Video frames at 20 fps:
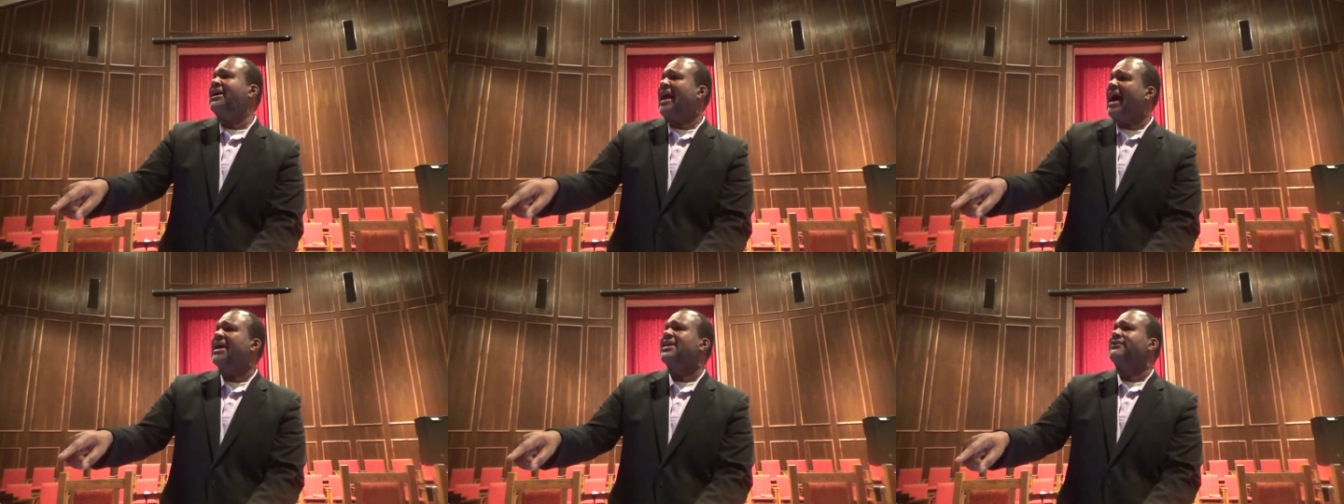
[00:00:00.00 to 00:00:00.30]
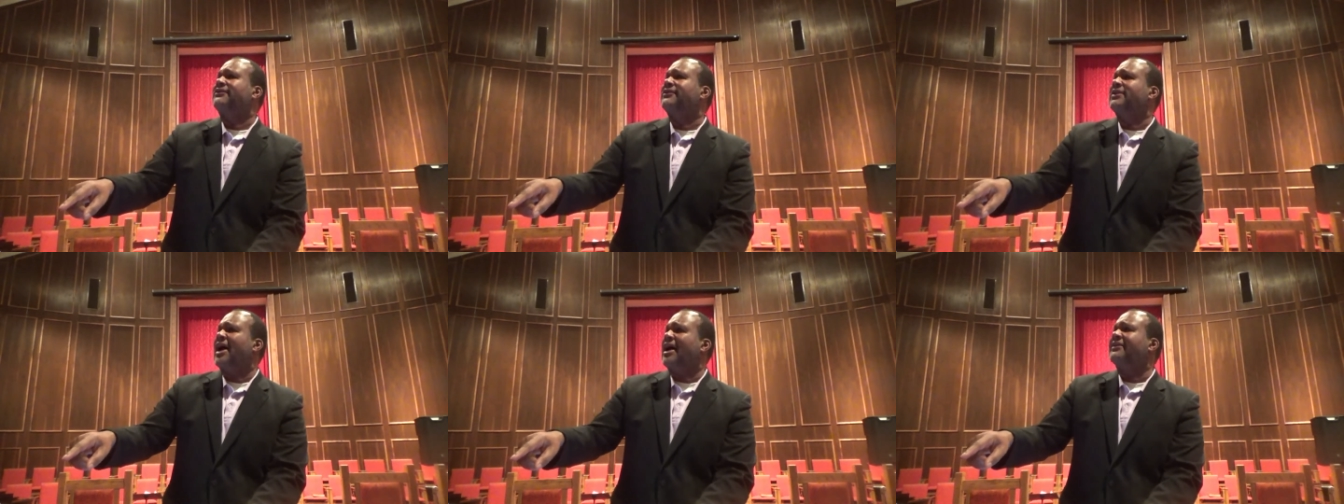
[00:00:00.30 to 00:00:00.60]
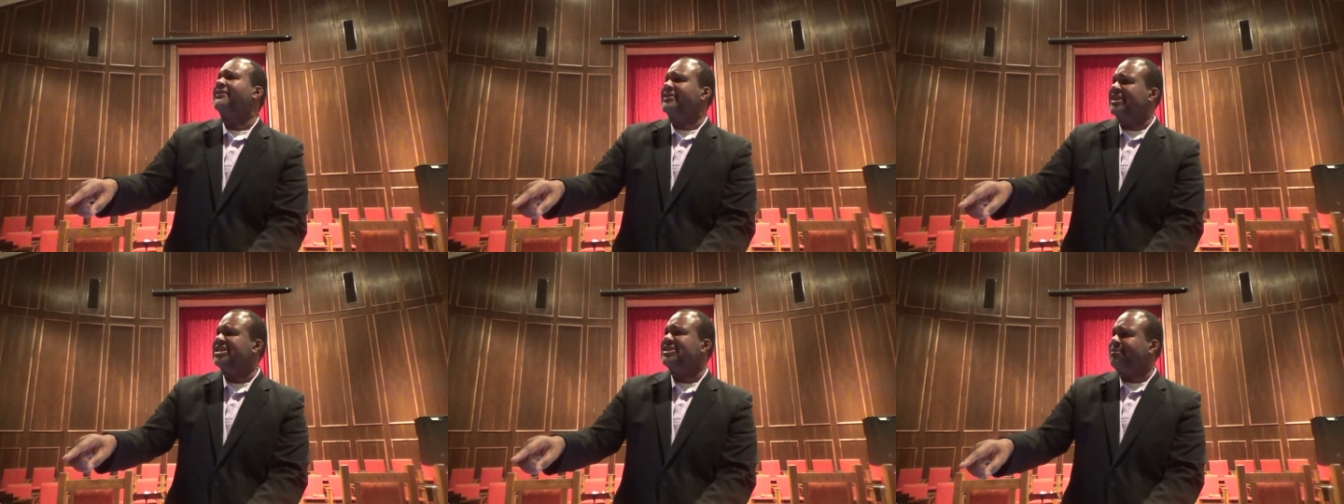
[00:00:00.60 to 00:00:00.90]
out of,
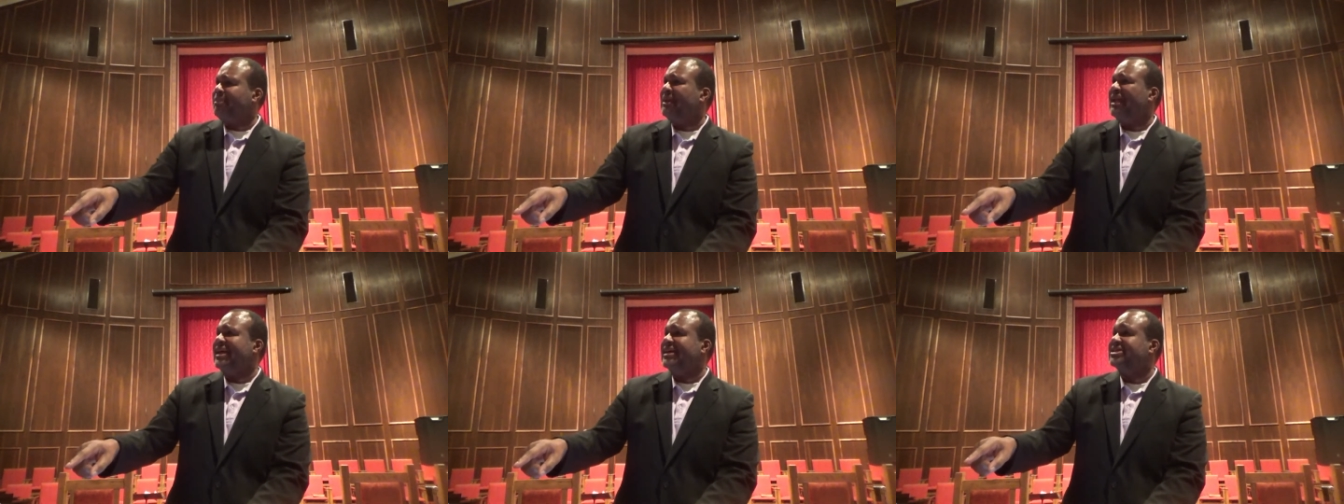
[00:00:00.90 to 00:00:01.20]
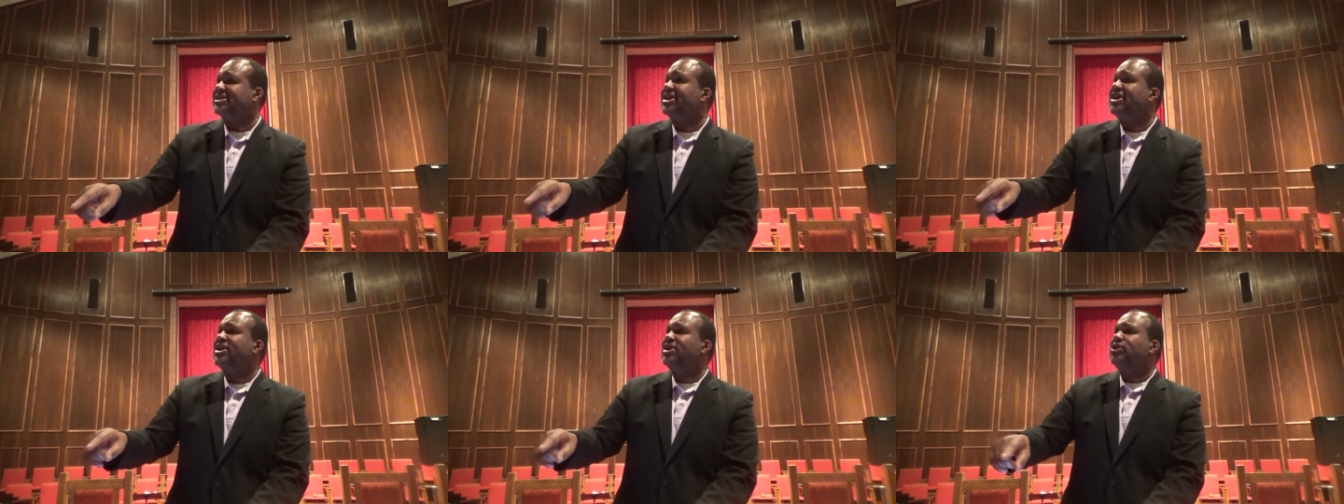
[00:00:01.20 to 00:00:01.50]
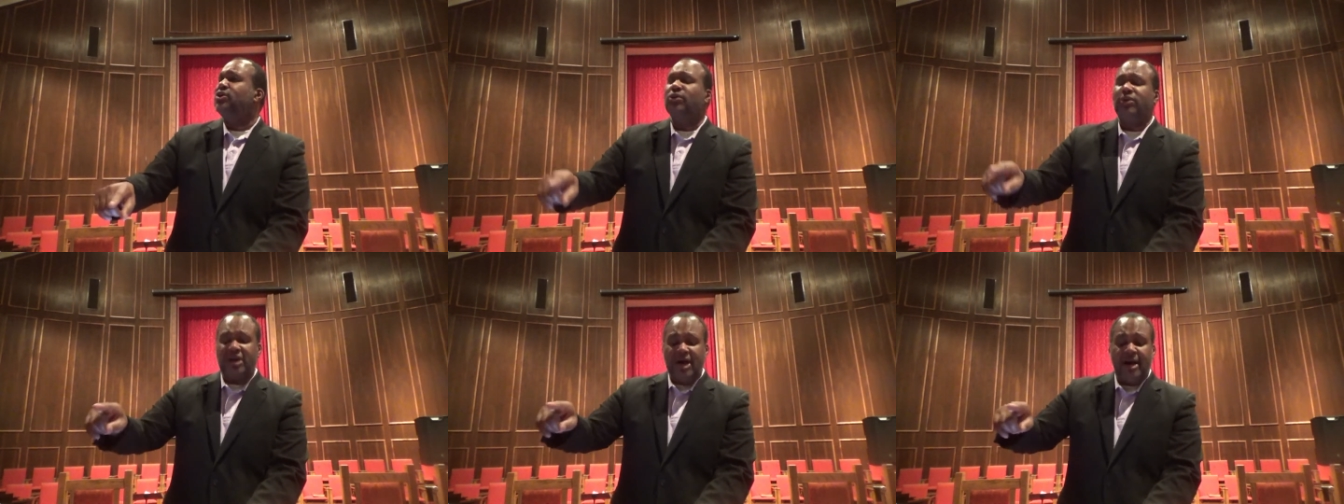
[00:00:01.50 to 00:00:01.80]
out of this place,
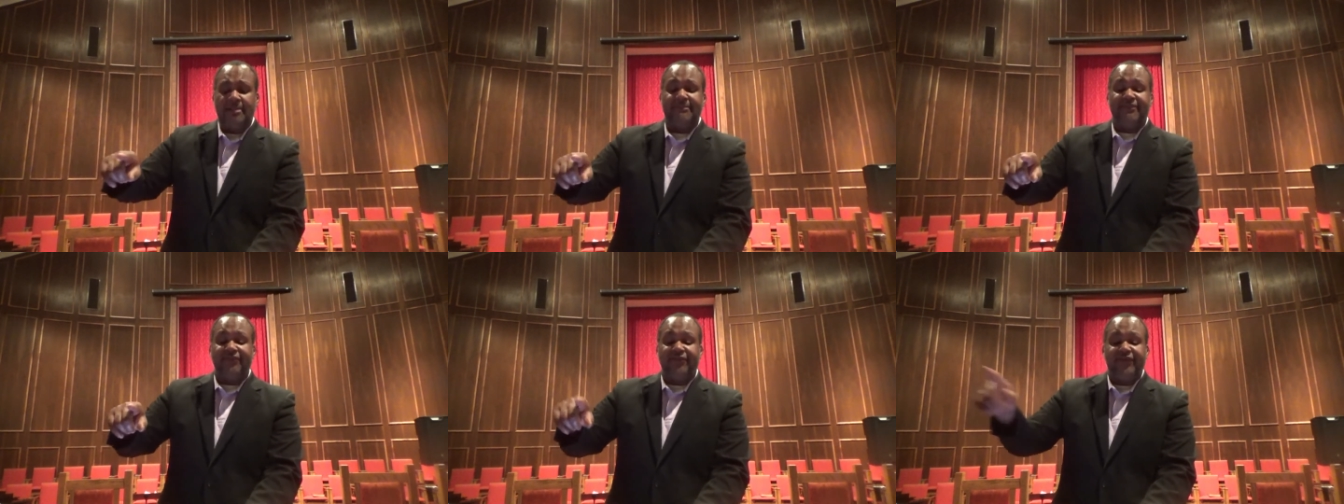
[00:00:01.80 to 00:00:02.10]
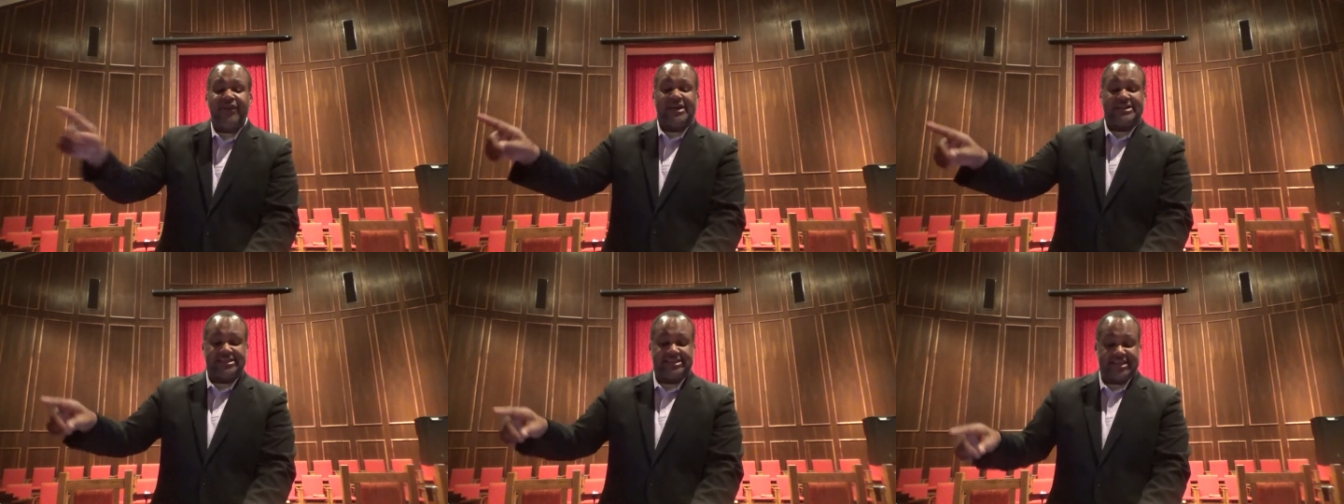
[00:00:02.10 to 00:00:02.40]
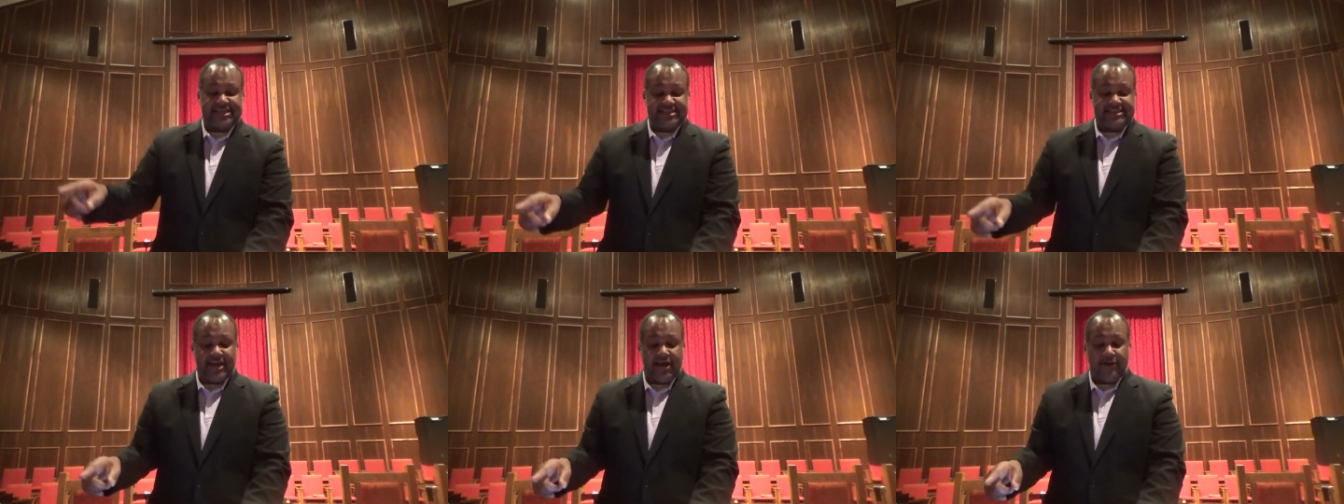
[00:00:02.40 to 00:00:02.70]
you come fetch
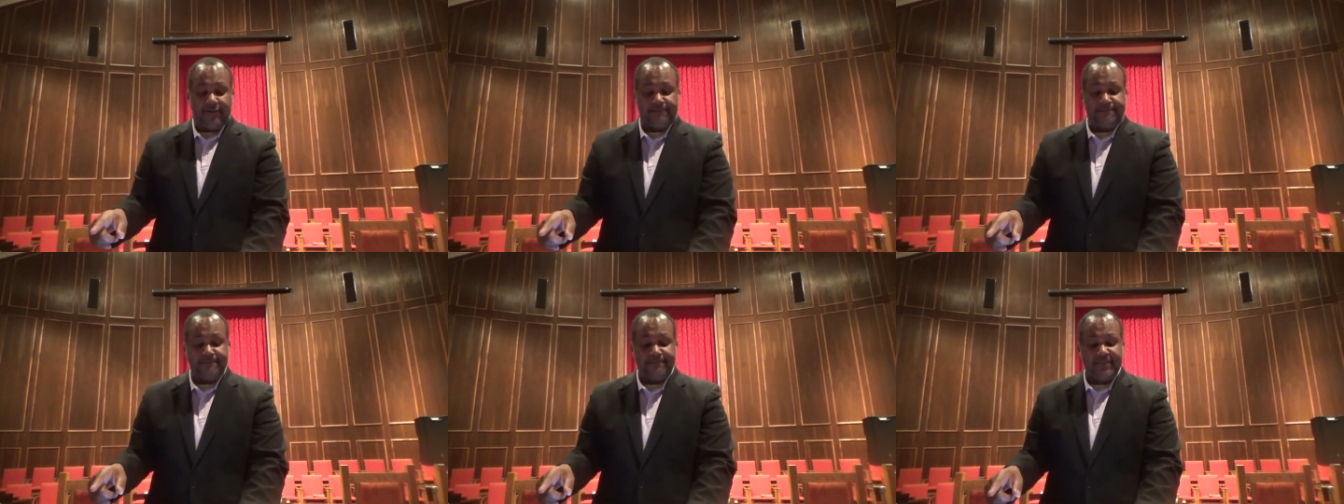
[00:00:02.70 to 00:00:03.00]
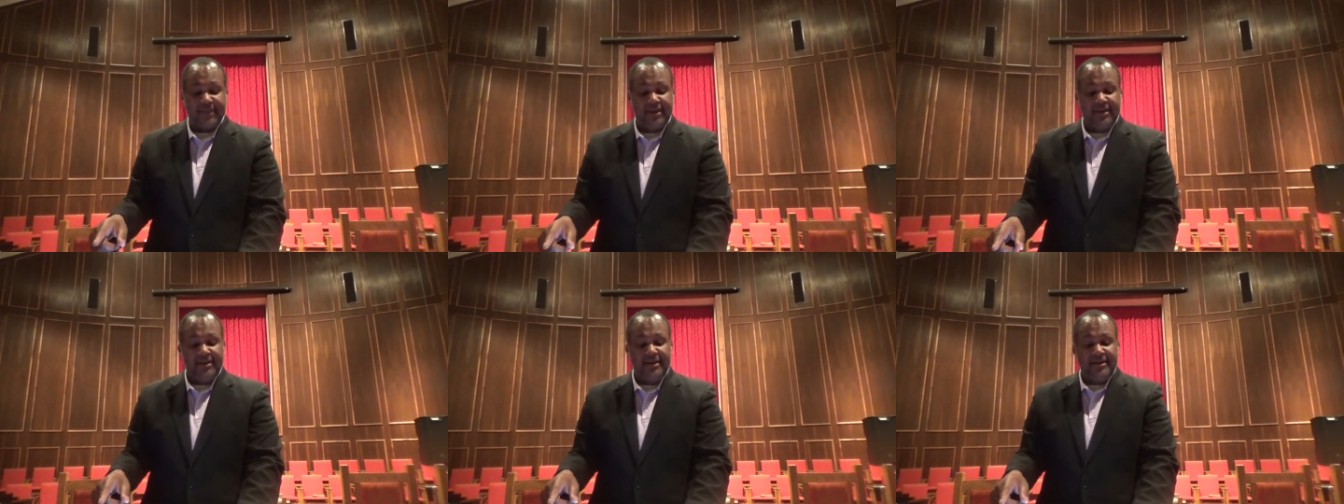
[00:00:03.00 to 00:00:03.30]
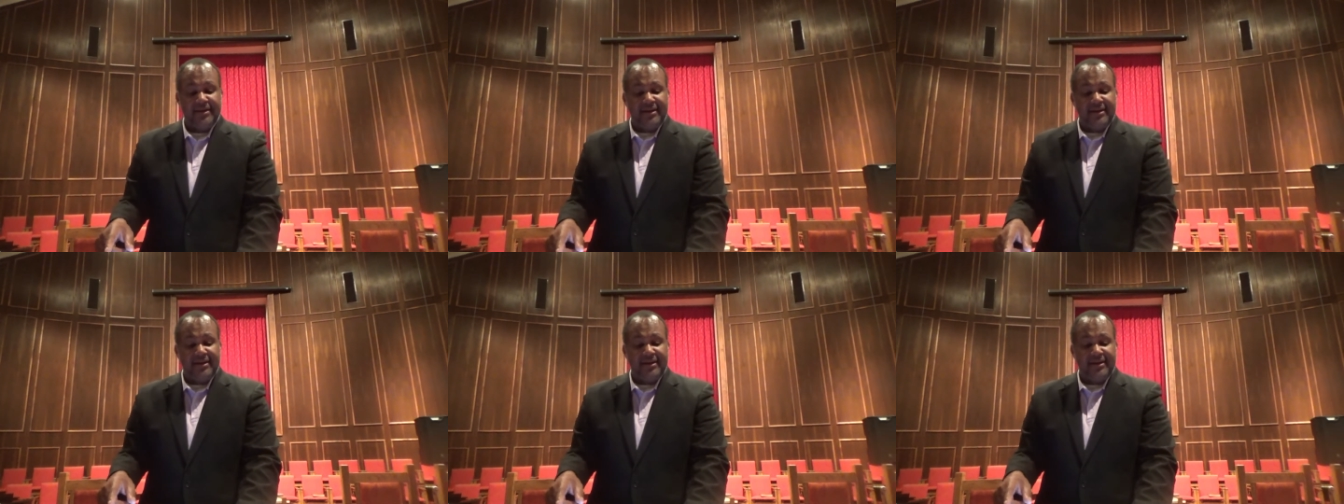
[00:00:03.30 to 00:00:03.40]
us out.